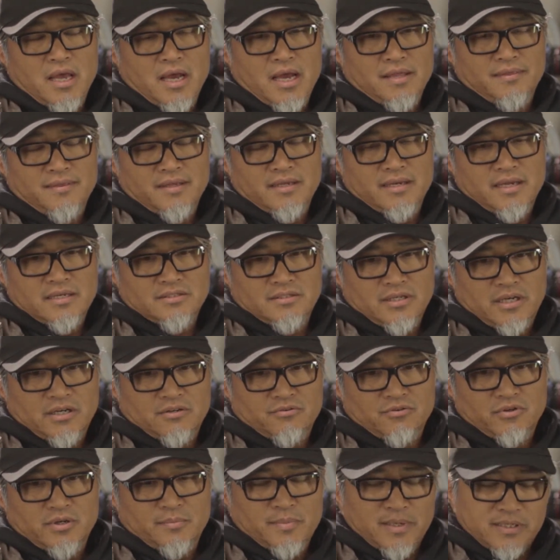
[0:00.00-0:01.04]
And then as I
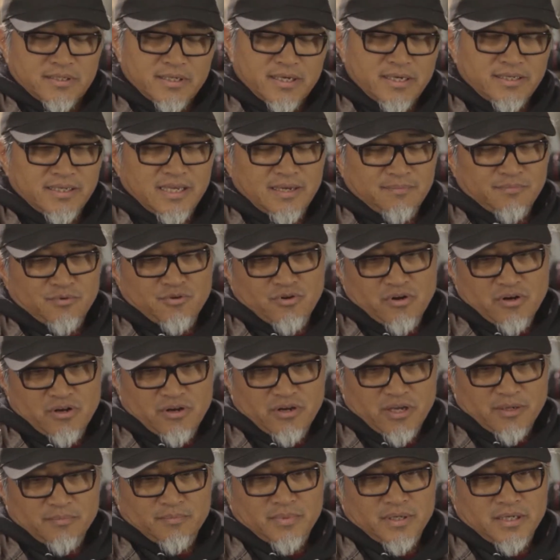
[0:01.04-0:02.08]
grew up, I kept
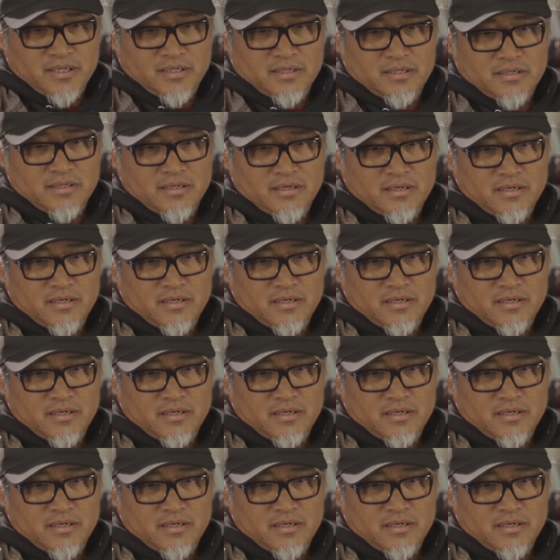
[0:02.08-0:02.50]
drawing, but